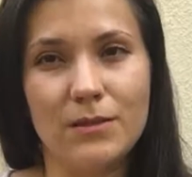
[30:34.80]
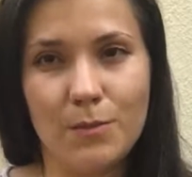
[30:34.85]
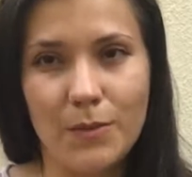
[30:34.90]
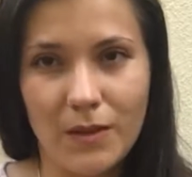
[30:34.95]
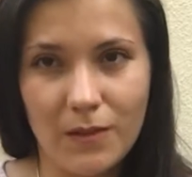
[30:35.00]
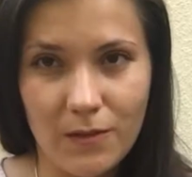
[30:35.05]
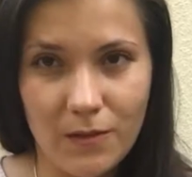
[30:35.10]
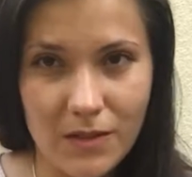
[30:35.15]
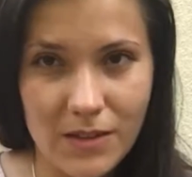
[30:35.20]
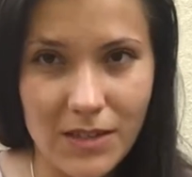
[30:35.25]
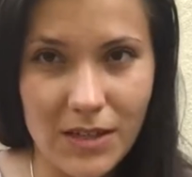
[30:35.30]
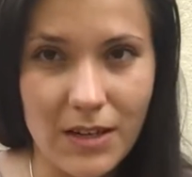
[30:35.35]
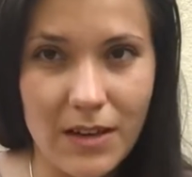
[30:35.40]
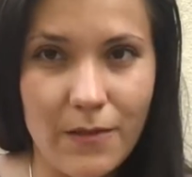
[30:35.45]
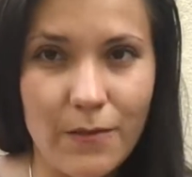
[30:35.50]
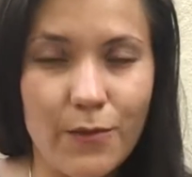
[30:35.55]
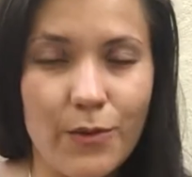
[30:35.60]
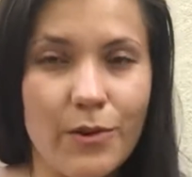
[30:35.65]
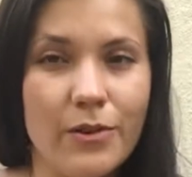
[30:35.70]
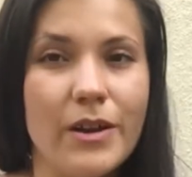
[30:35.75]
been
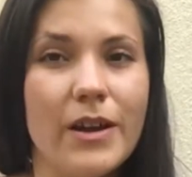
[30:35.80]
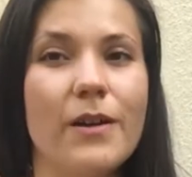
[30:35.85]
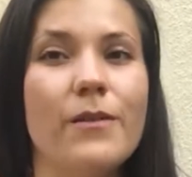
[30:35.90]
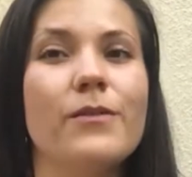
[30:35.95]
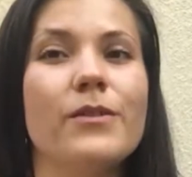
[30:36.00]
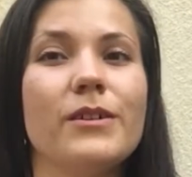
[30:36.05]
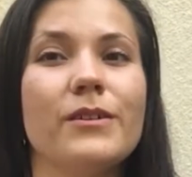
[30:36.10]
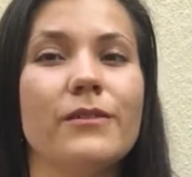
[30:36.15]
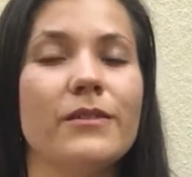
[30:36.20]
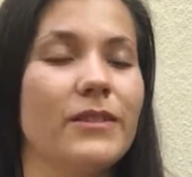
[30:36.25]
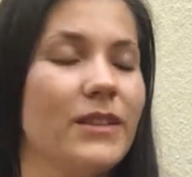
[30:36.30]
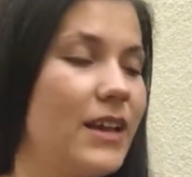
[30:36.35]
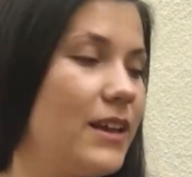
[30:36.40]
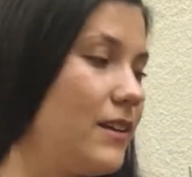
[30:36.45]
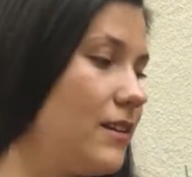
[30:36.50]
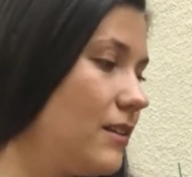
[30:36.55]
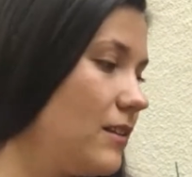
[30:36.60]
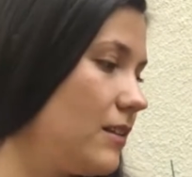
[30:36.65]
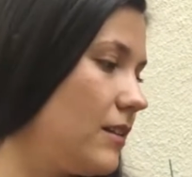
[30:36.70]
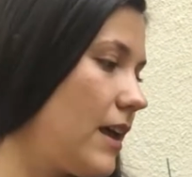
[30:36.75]
sitting forever,
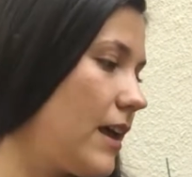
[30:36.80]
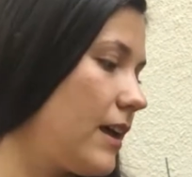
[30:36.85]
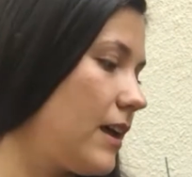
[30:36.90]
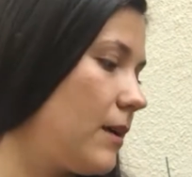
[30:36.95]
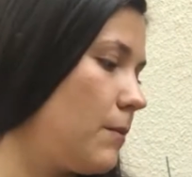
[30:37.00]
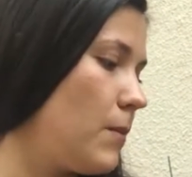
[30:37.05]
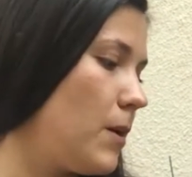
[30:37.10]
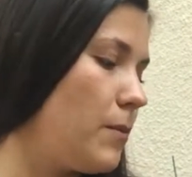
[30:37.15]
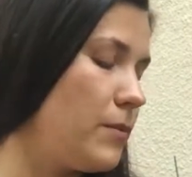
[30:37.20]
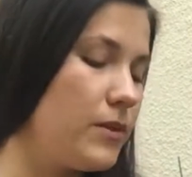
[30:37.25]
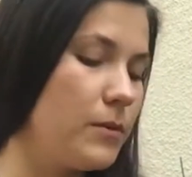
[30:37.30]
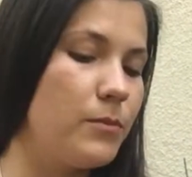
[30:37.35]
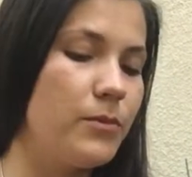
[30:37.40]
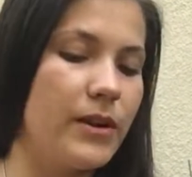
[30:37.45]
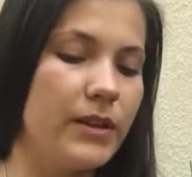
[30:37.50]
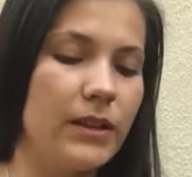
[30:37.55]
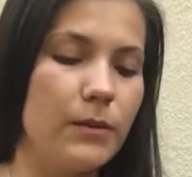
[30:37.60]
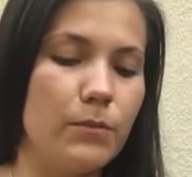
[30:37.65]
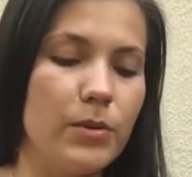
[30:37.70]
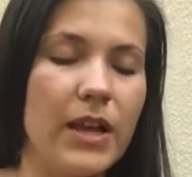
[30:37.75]
like a memory
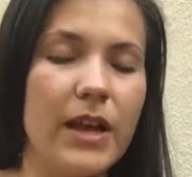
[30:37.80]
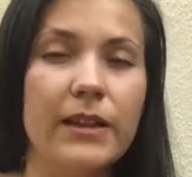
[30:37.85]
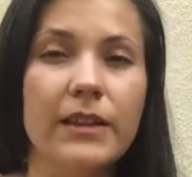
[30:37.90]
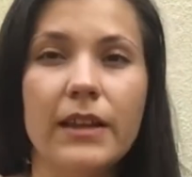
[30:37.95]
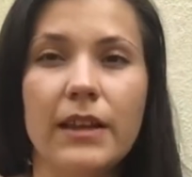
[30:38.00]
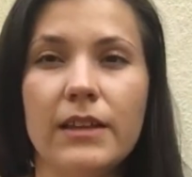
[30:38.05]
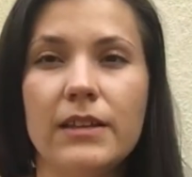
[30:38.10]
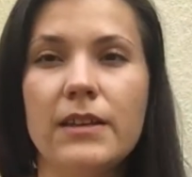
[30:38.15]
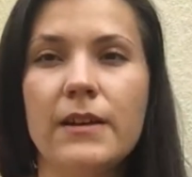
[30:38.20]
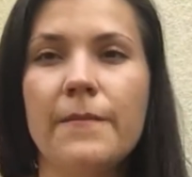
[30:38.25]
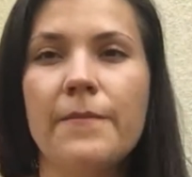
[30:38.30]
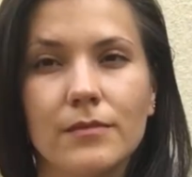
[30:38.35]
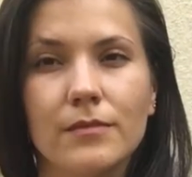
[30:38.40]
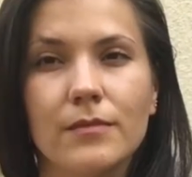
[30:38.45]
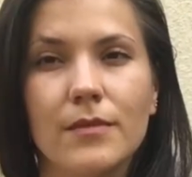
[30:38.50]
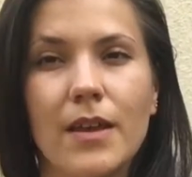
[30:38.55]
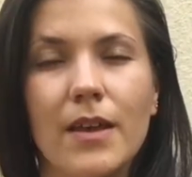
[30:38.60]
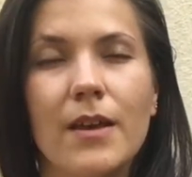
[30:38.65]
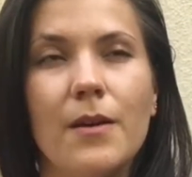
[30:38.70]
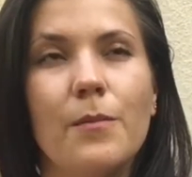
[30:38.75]
blanket.
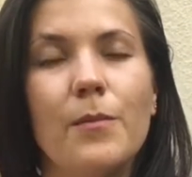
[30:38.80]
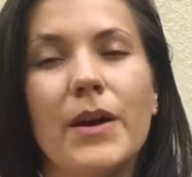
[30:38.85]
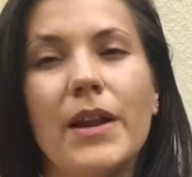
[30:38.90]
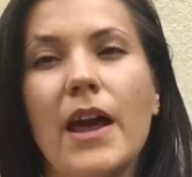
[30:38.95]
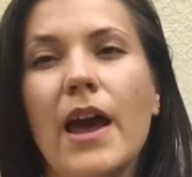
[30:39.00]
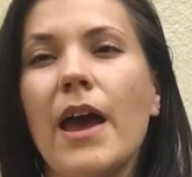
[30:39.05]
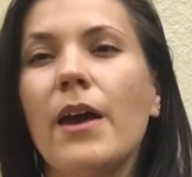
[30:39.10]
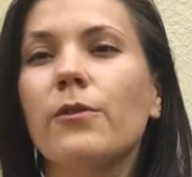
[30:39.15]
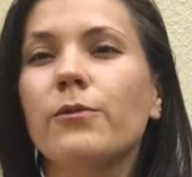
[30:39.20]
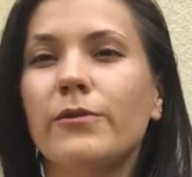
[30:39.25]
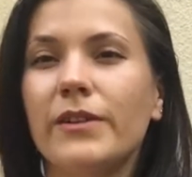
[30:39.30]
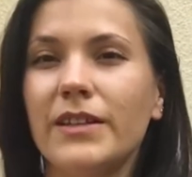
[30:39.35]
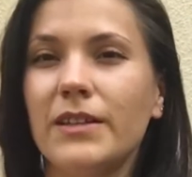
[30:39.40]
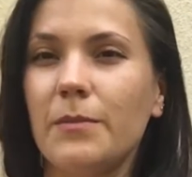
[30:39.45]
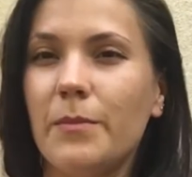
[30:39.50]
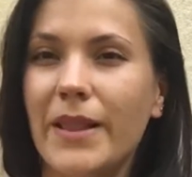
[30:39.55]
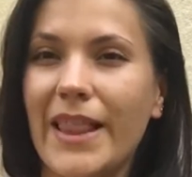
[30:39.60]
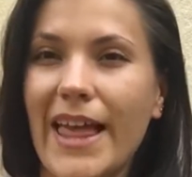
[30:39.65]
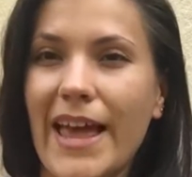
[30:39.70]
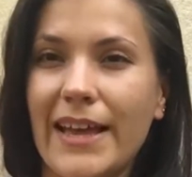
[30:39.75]
But I already
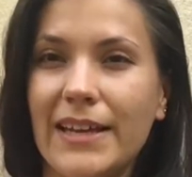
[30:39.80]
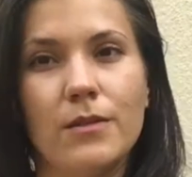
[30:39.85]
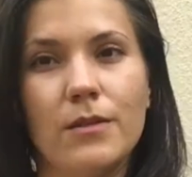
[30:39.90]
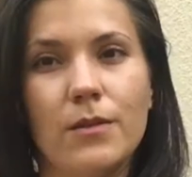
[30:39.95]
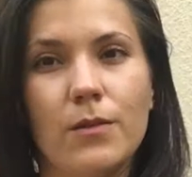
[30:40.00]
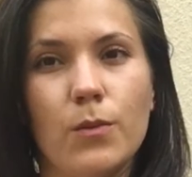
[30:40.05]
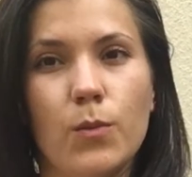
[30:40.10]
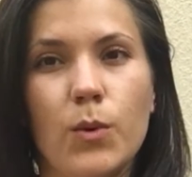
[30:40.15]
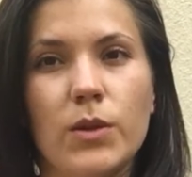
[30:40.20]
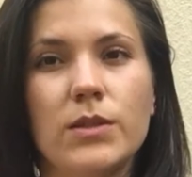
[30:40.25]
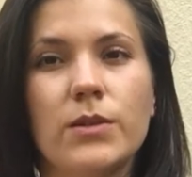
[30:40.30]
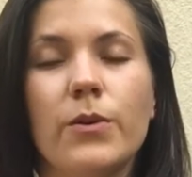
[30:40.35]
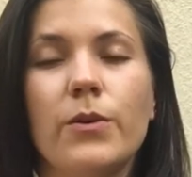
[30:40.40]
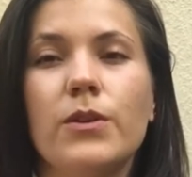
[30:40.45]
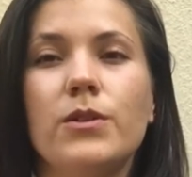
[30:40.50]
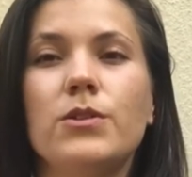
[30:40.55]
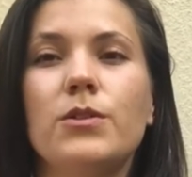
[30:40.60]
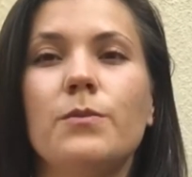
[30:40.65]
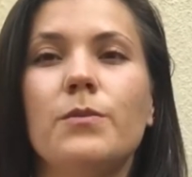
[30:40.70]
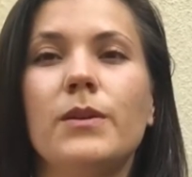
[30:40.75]
planned what's
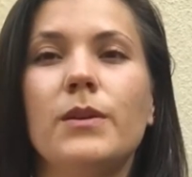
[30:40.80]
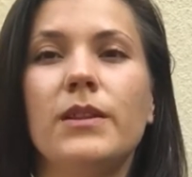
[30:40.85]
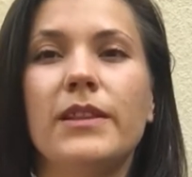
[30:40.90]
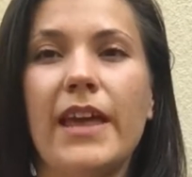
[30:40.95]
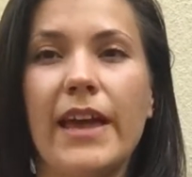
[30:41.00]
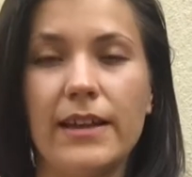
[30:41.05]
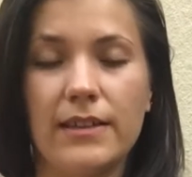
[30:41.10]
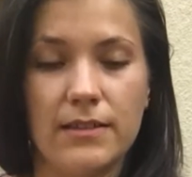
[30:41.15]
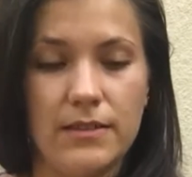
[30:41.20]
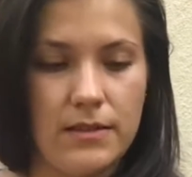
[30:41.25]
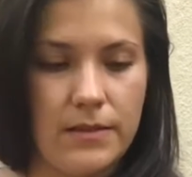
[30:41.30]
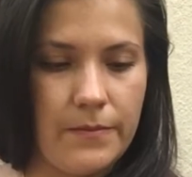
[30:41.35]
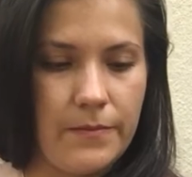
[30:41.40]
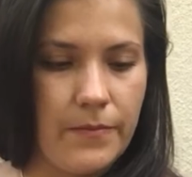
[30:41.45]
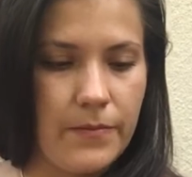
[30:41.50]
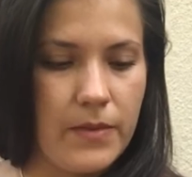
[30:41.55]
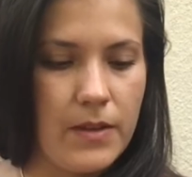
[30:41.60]
going to be next.